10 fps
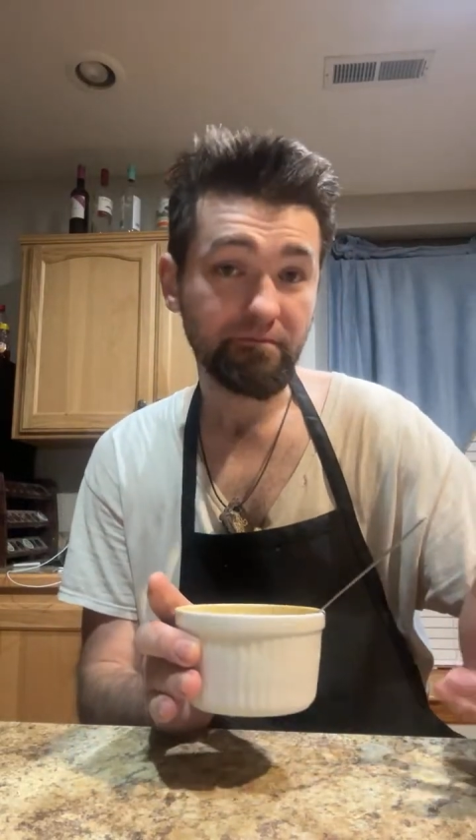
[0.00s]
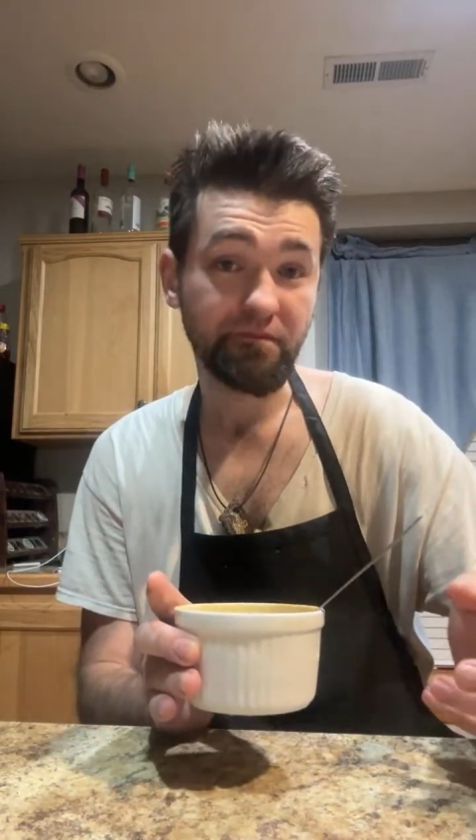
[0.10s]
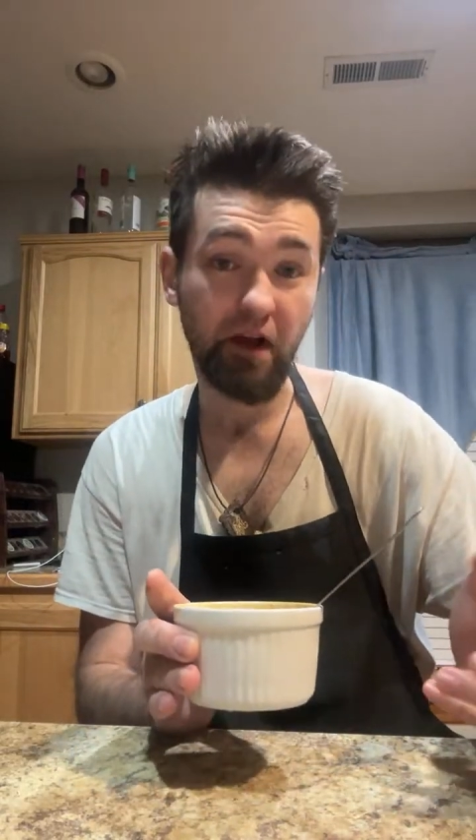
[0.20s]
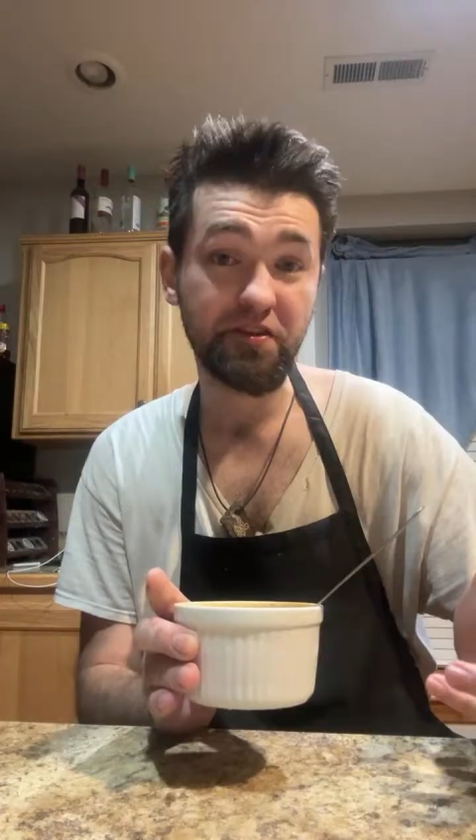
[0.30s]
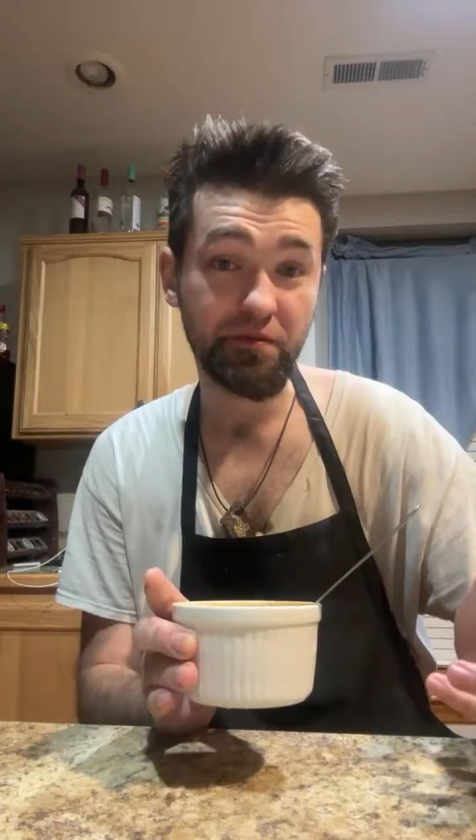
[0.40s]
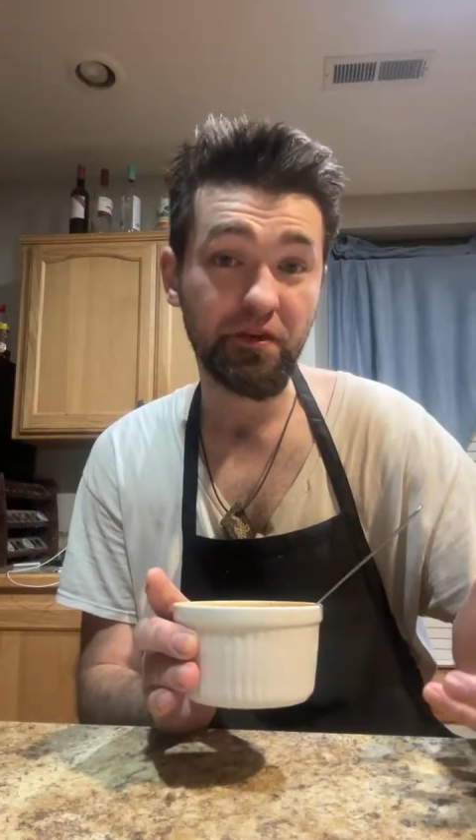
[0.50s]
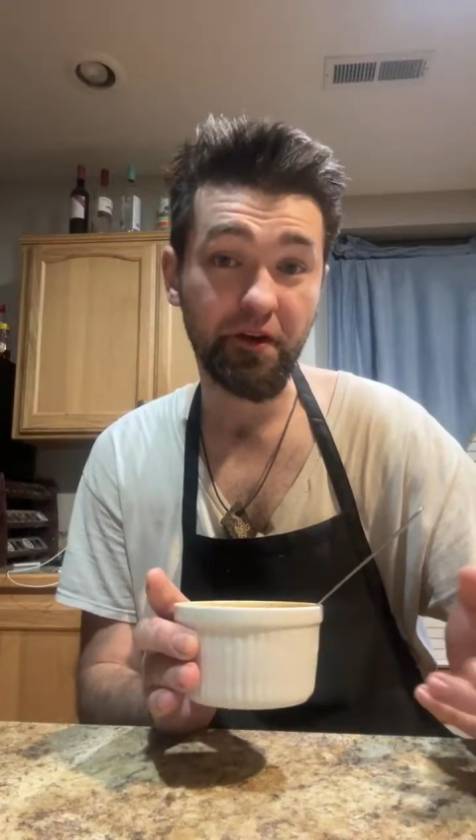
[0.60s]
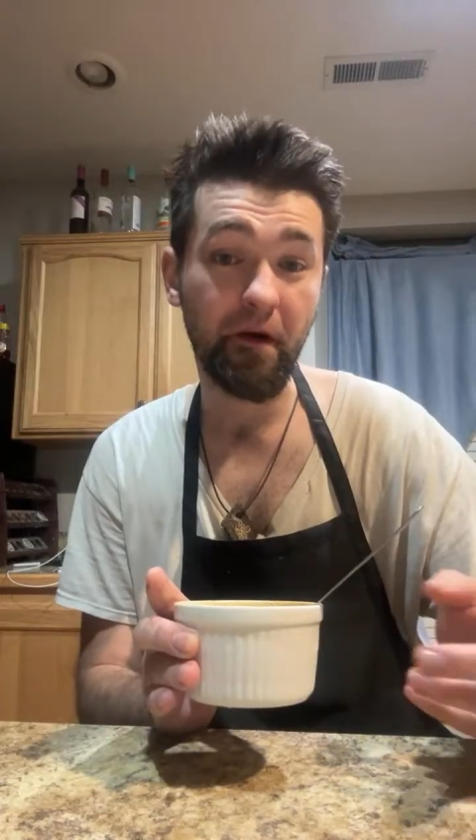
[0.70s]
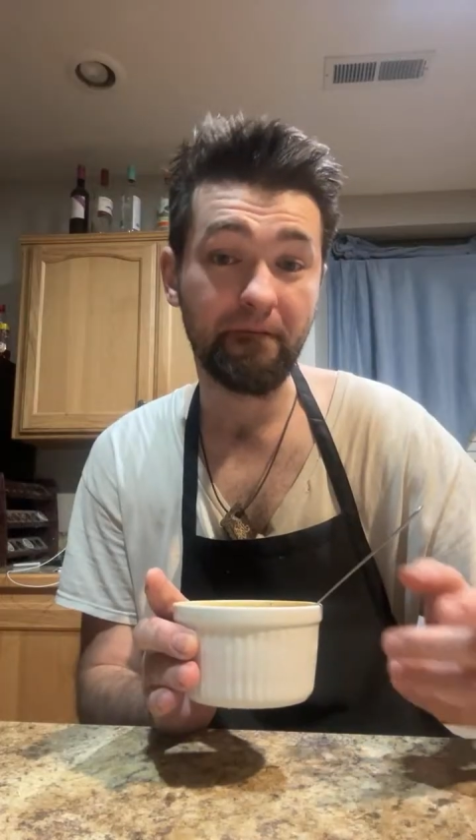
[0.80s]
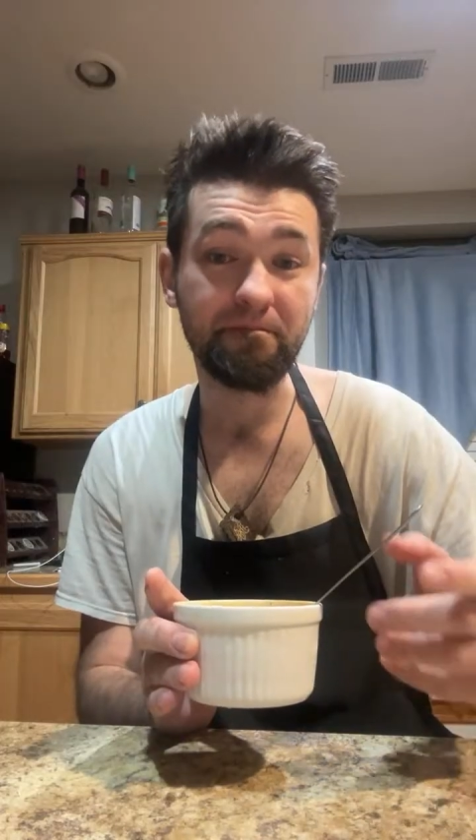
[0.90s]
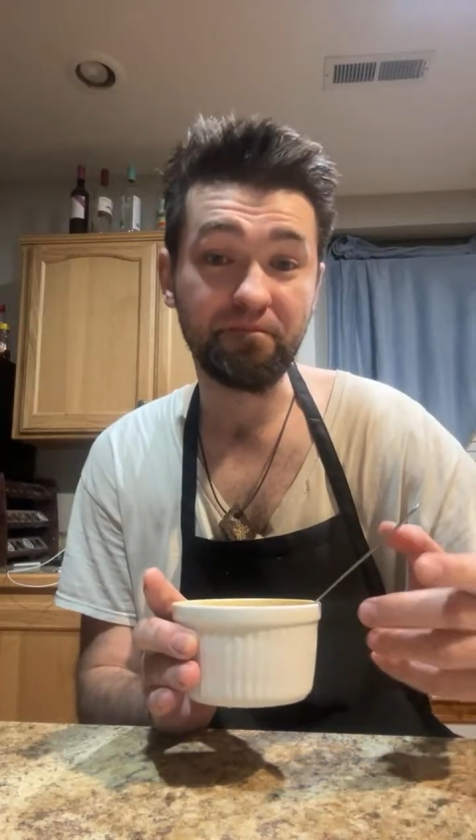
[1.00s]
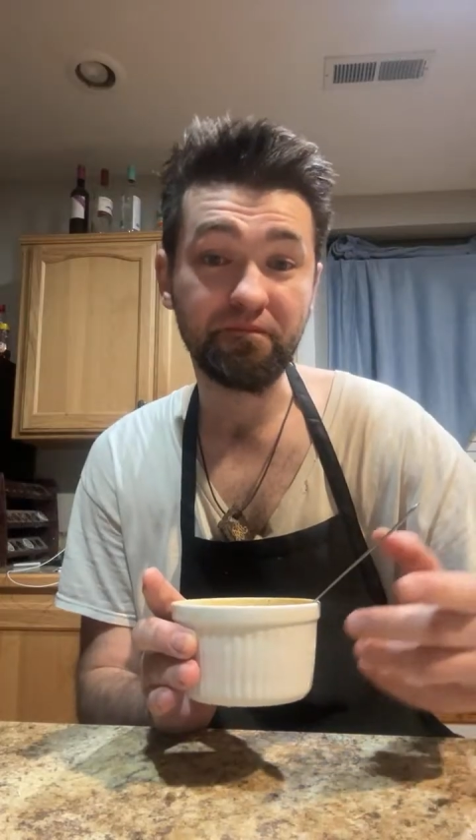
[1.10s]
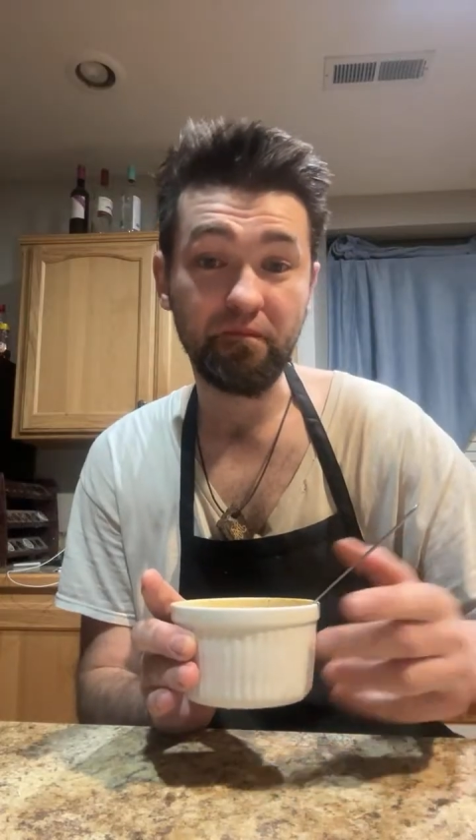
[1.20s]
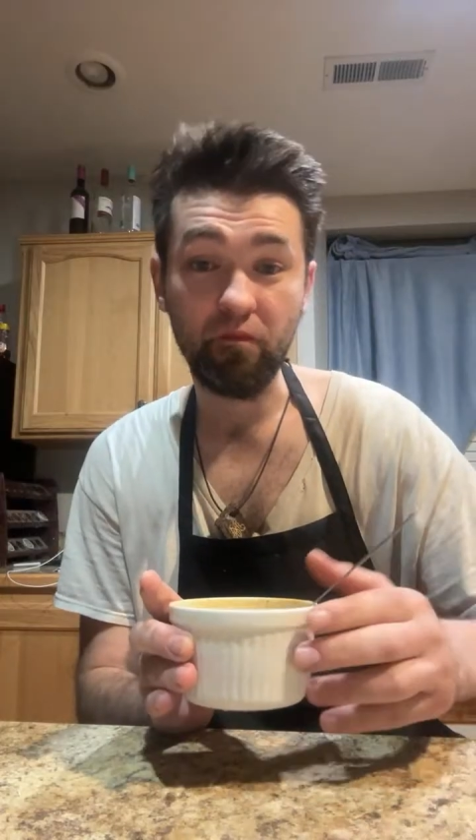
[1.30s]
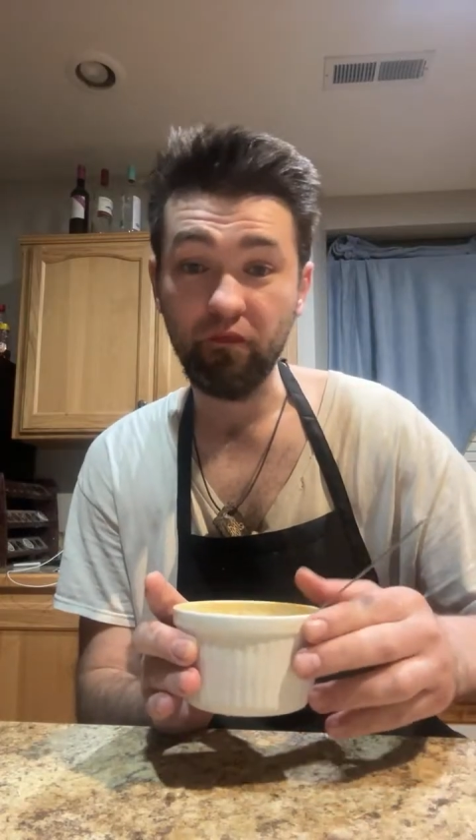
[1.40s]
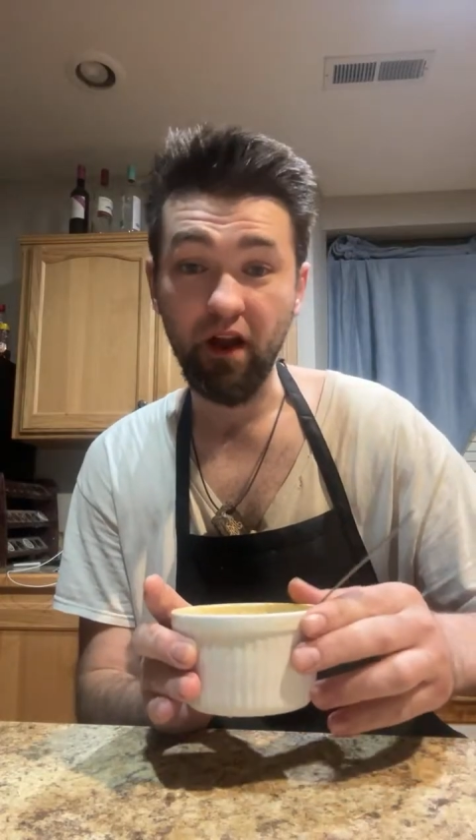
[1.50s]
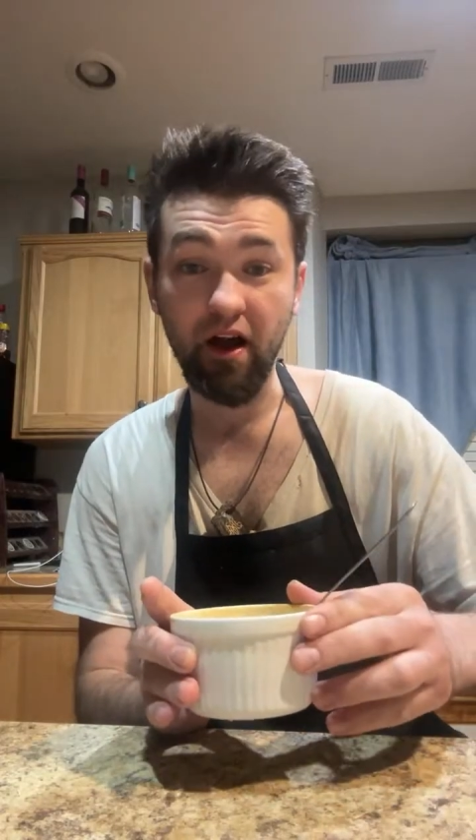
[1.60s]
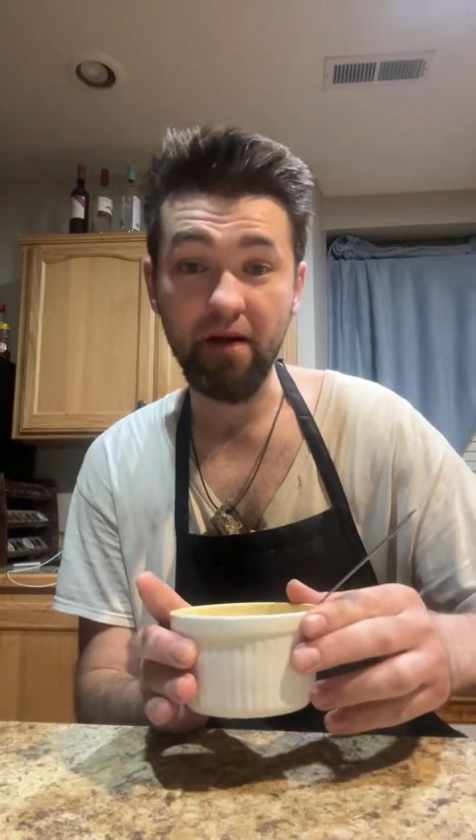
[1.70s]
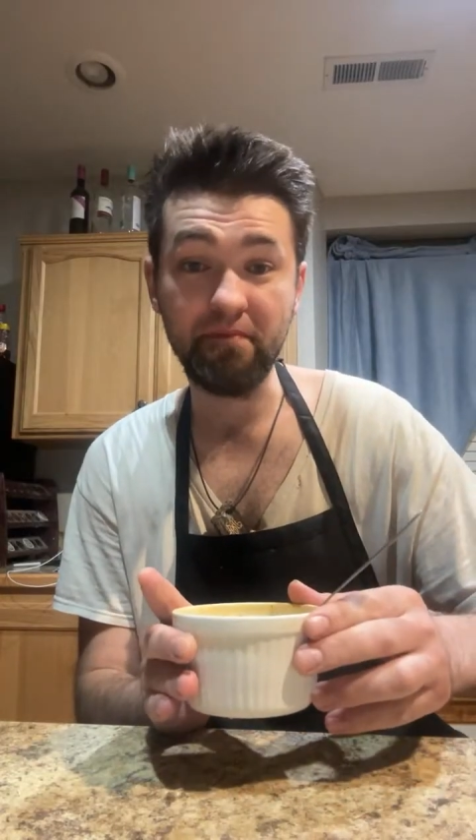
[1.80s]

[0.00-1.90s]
That's really good. I'm